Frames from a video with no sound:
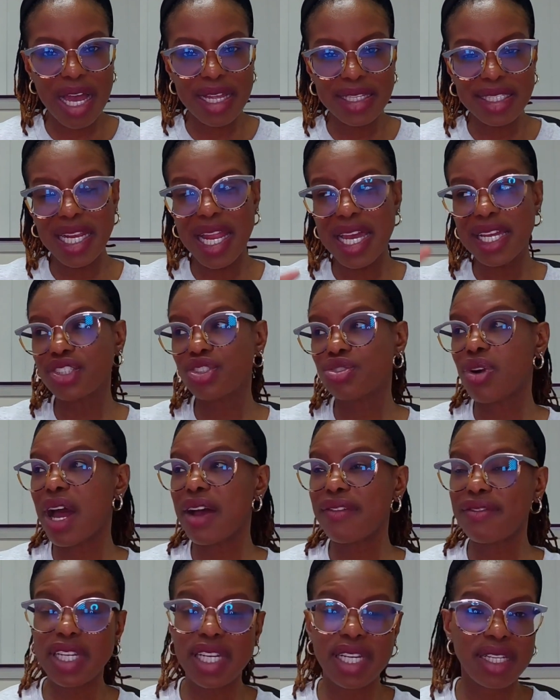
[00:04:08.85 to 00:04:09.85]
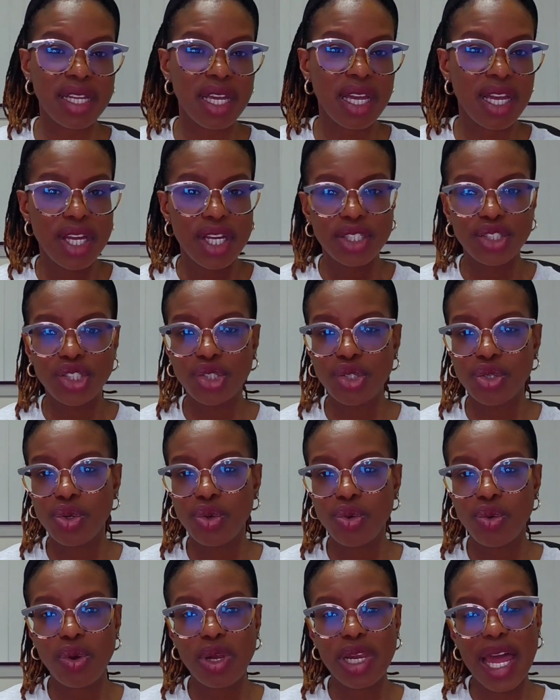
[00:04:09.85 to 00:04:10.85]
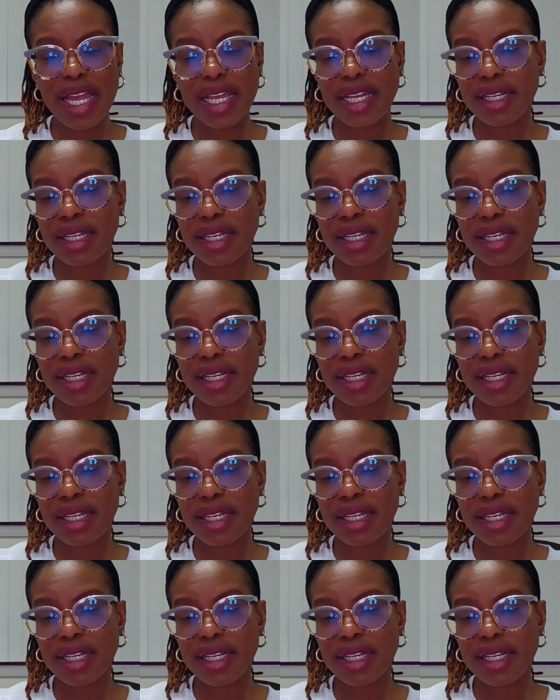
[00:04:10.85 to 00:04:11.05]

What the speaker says: That's like traveling to